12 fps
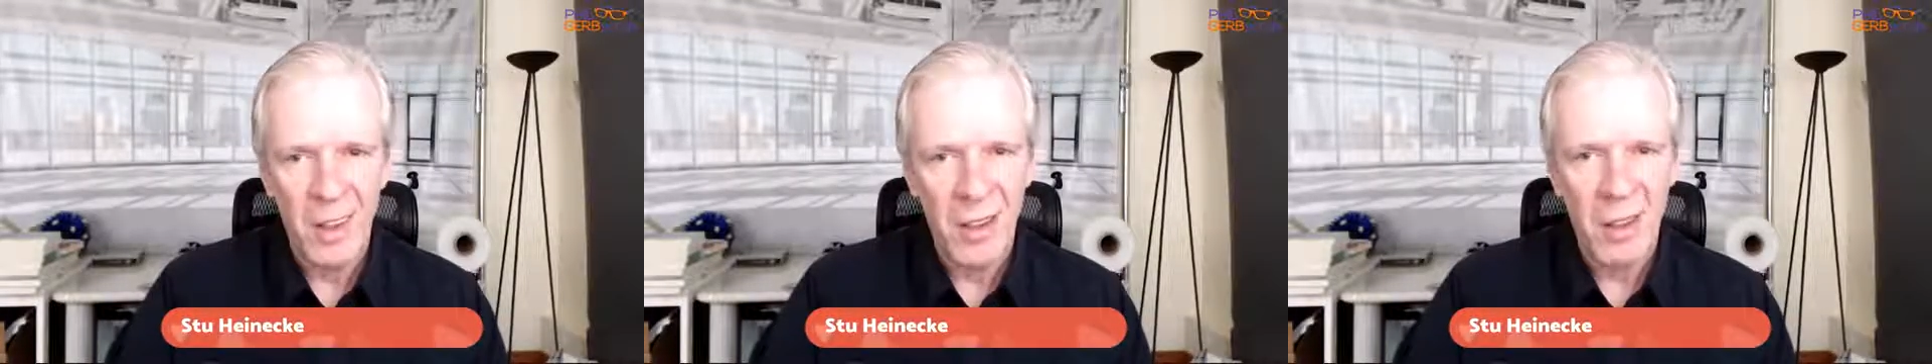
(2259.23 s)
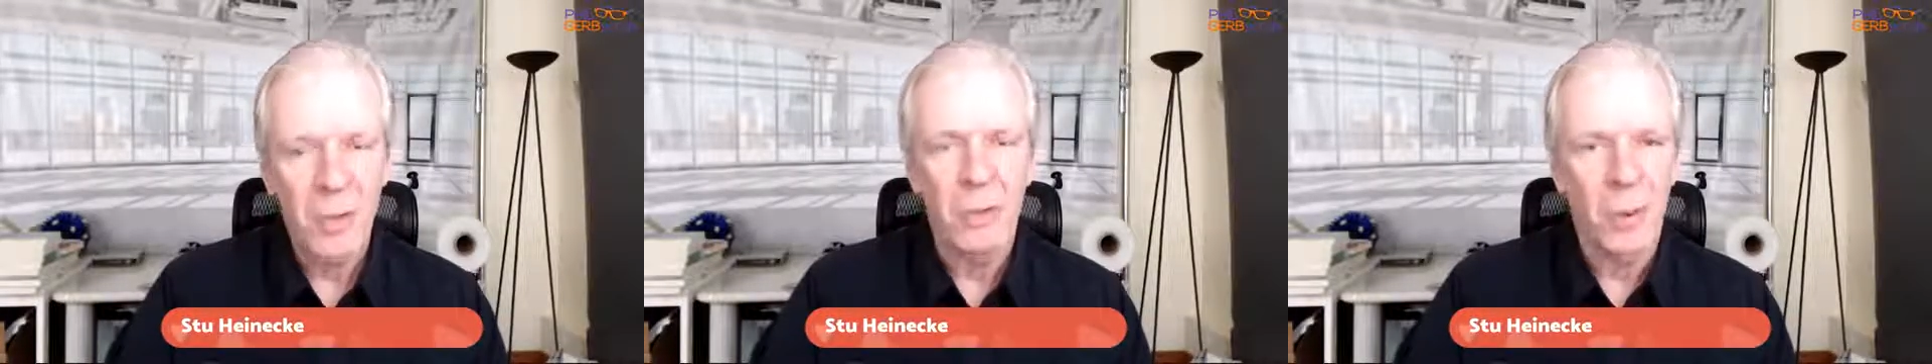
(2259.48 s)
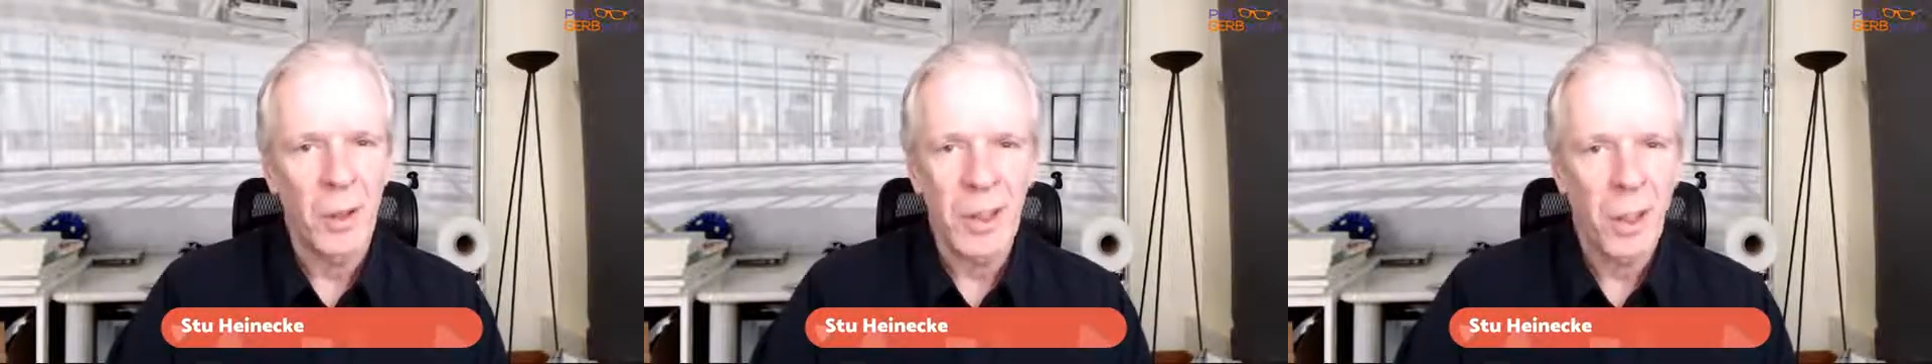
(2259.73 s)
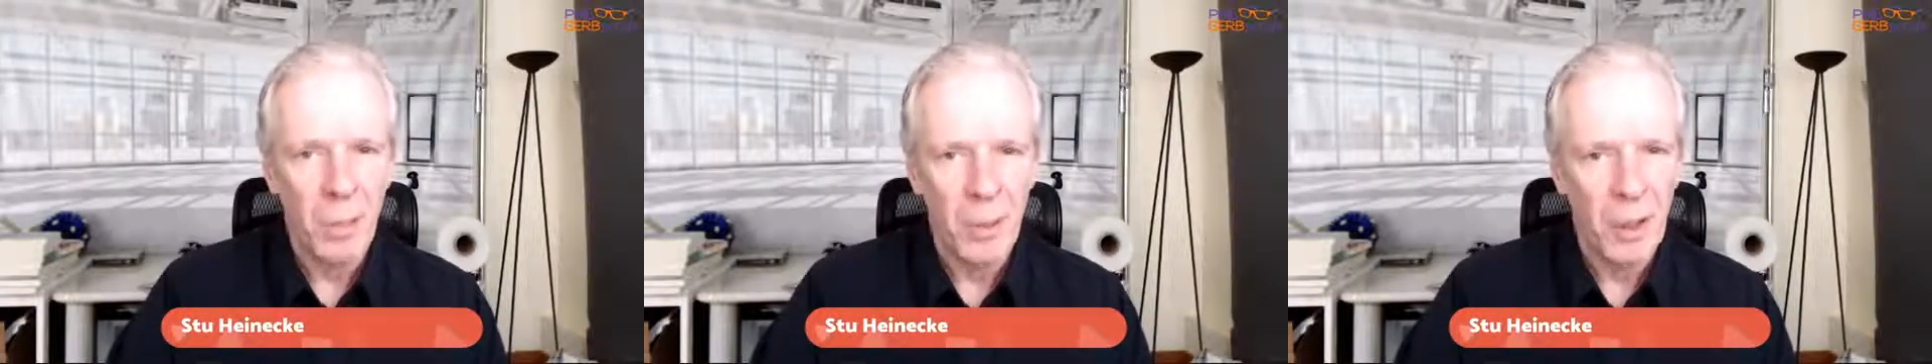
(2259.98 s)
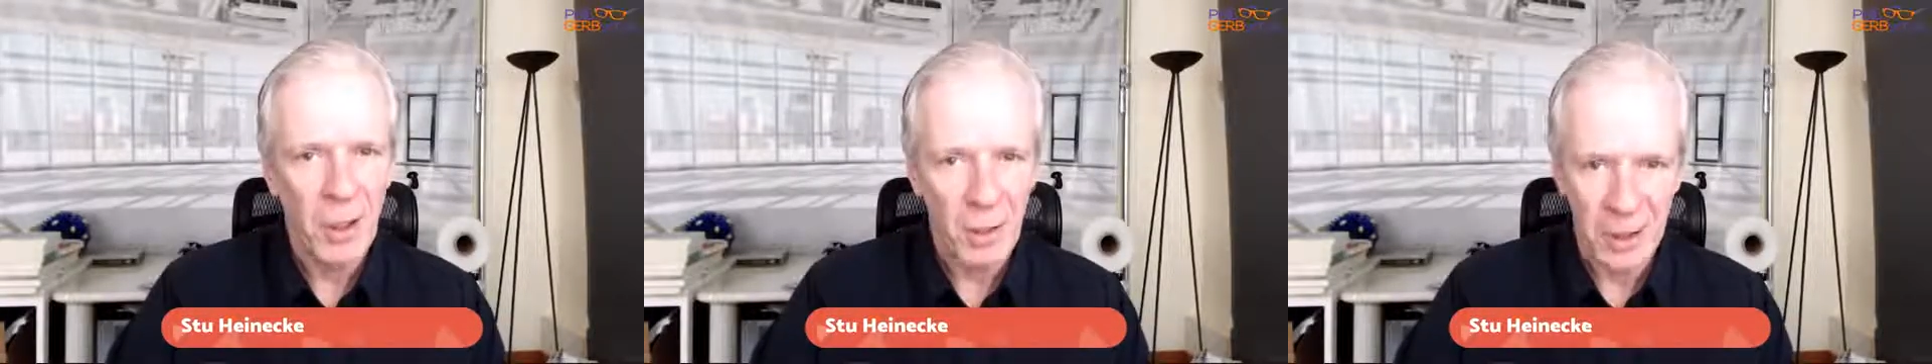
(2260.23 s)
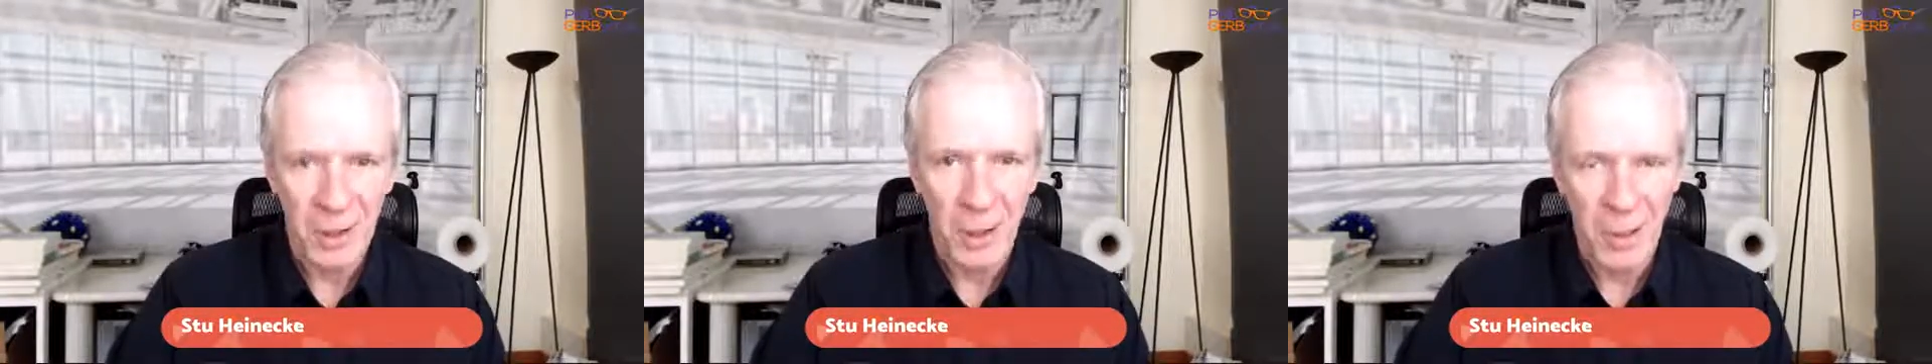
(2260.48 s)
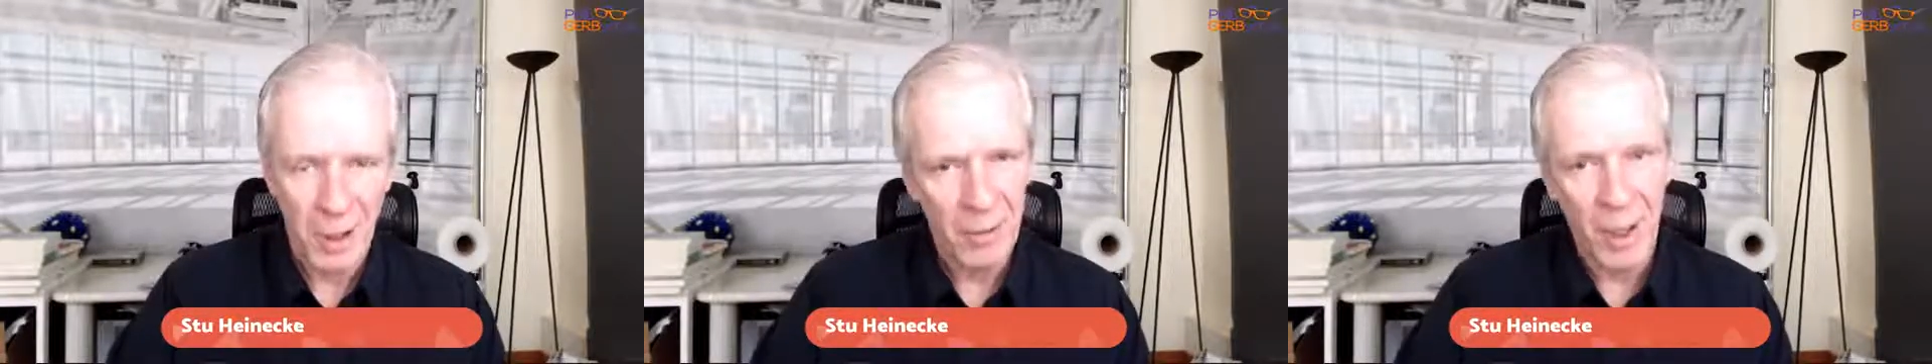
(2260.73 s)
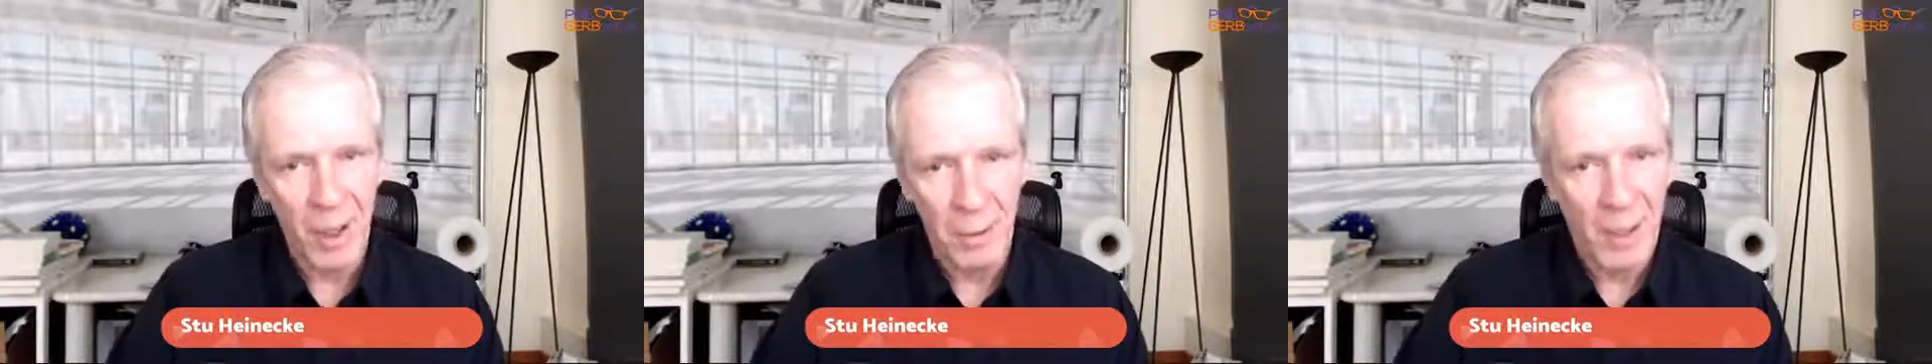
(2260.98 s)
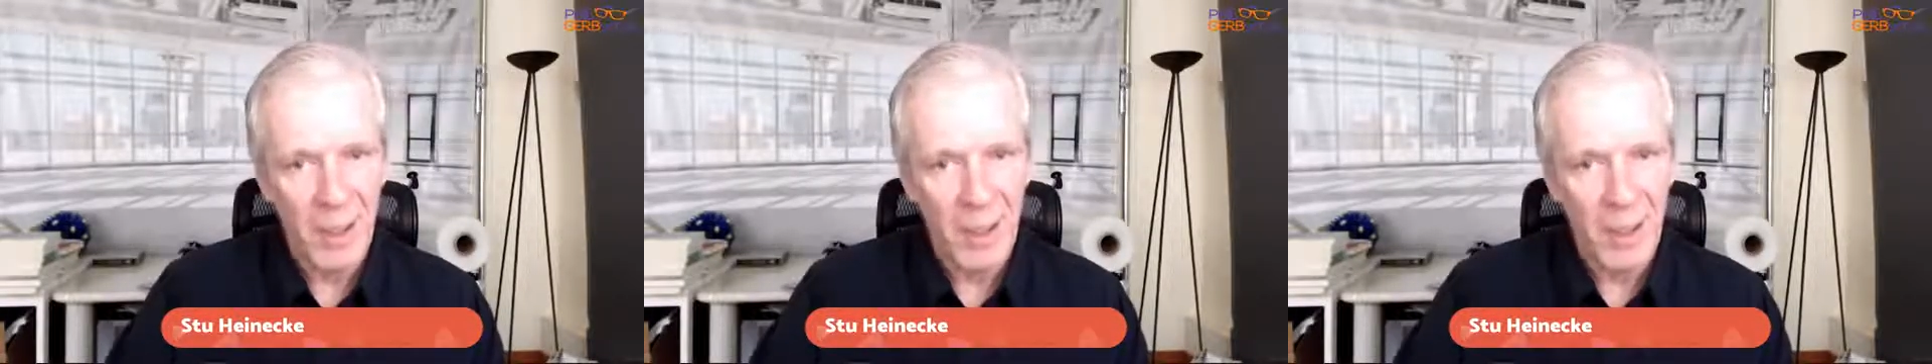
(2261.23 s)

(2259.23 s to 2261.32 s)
You've really opened the door to something valuable.